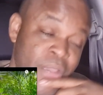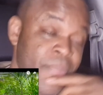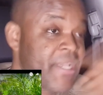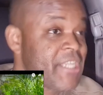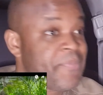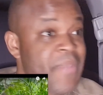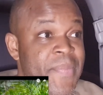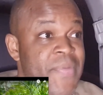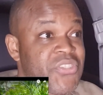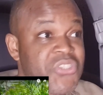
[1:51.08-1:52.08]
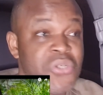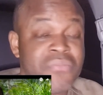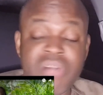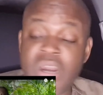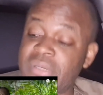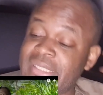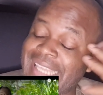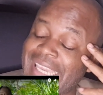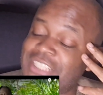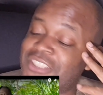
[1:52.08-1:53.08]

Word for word: Because people so broke, they